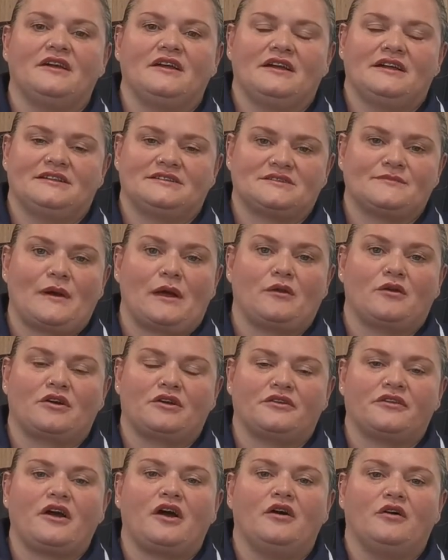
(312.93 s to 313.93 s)
It's about looking
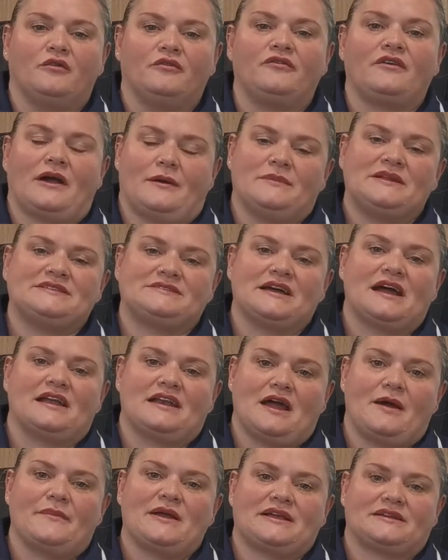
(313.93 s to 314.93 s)
at the whole family
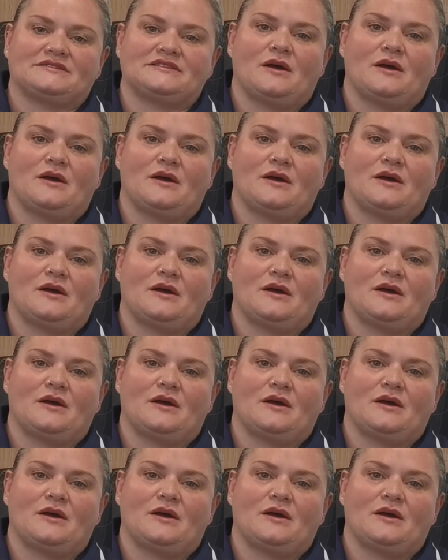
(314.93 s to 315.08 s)
dynamics